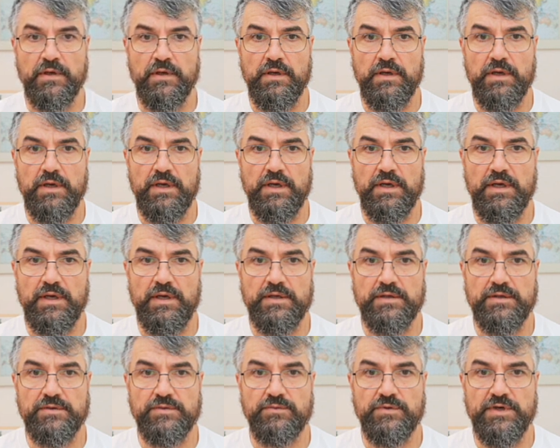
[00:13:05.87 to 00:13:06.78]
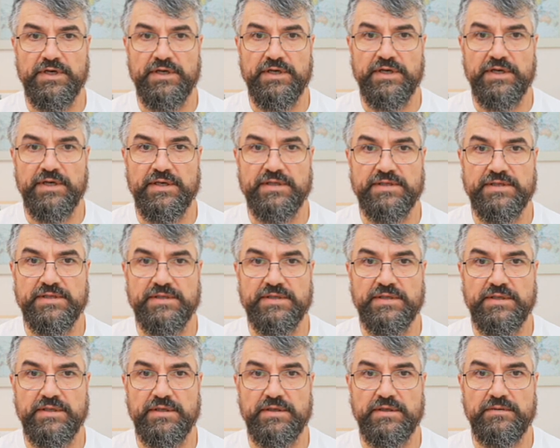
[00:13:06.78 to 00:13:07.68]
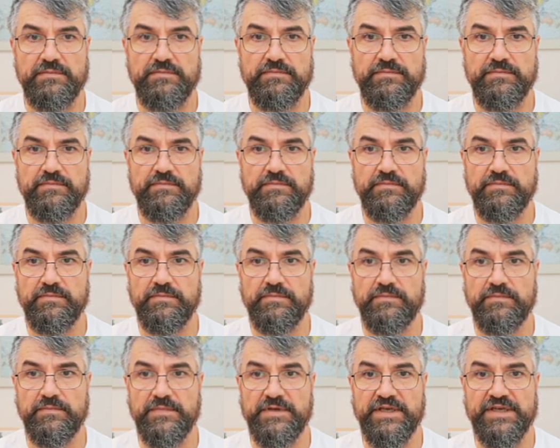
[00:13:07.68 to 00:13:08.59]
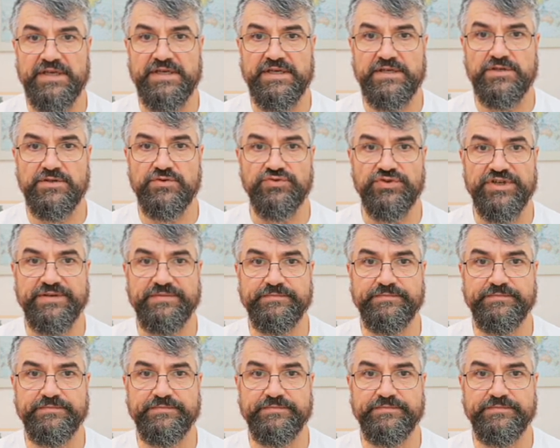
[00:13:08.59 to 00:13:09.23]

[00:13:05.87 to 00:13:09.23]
and when I see the history,